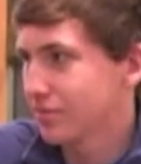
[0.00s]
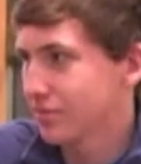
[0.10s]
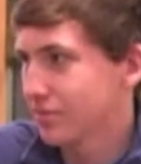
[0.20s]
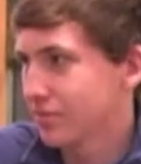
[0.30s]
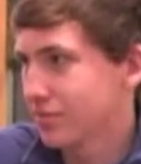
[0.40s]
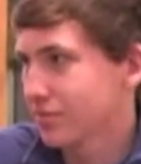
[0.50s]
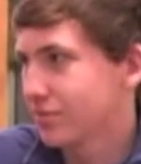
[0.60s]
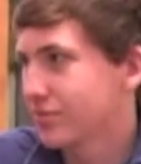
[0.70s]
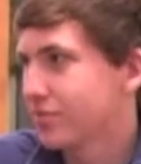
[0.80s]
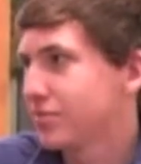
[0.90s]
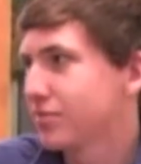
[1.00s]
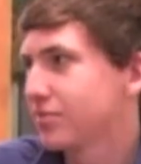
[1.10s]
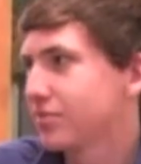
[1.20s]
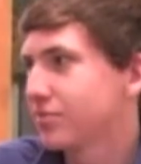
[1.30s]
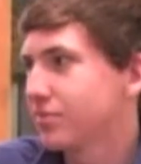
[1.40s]

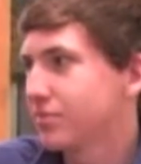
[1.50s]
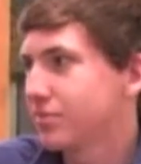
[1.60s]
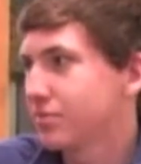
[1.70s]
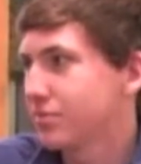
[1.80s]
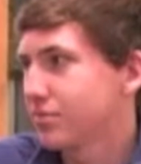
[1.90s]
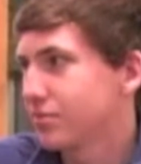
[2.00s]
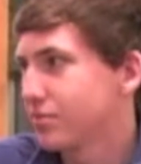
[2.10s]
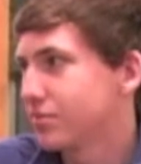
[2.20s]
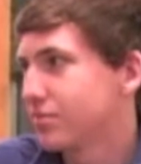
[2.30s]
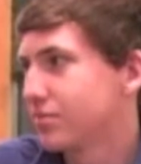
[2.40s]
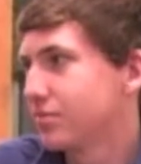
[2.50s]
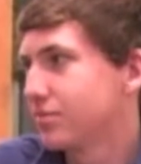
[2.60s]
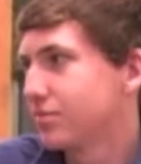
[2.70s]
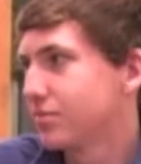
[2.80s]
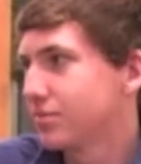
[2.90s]

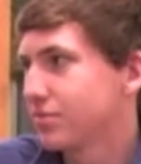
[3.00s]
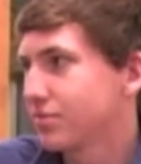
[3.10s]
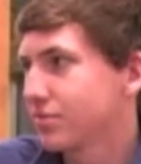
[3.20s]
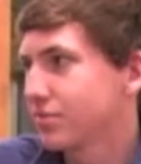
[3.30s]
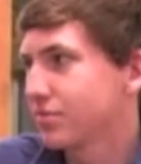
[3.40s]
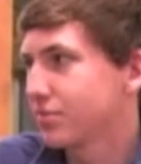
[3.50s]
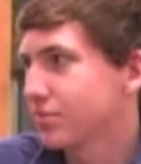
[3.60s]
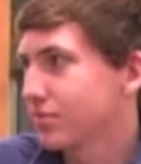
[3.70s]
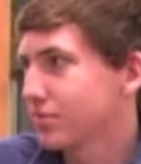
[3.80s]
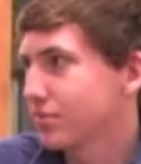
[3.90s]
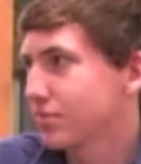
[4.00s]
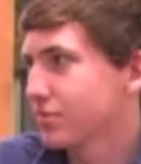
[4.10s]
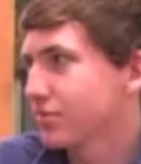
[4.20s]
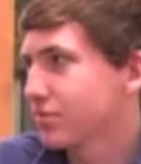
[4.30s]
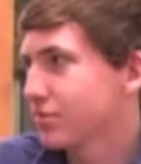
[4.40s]

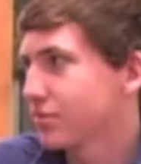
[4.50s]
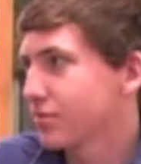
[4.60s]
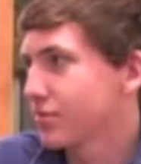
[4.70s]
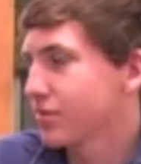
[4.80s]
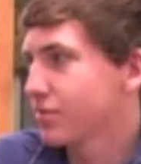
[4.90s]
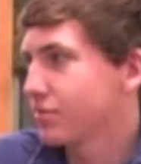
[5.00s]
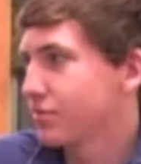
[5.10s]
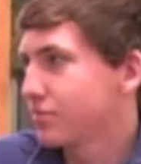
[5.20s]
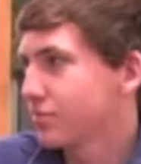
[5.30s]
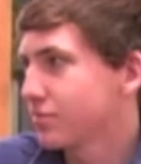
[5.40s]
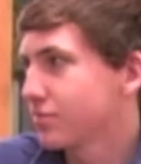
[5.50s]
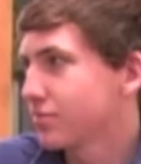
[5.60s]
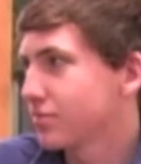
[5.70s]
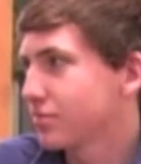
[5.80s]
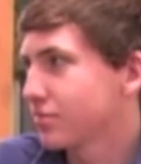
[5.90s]

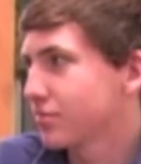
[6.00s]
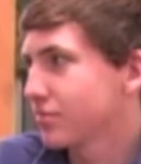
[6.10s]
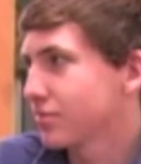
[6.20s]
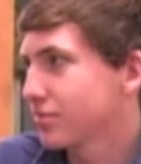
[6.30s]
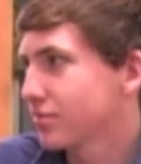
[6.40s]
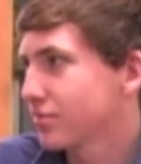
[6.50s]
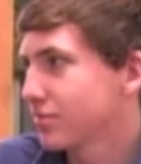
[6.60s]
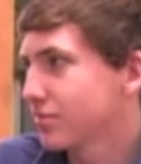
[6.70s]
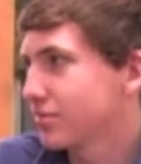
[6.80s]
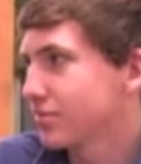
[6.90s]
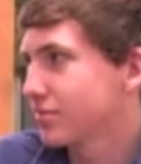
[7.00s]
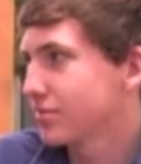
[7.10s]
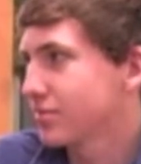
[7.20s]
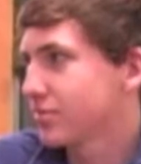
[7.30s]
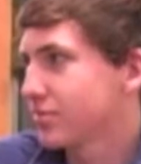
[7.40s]

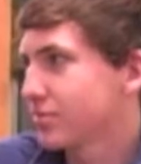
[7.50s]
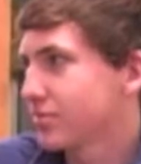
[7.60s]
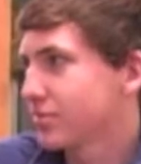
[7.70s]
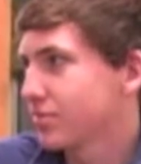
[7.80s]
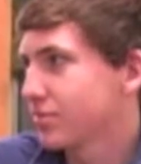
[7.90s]
(not speaking)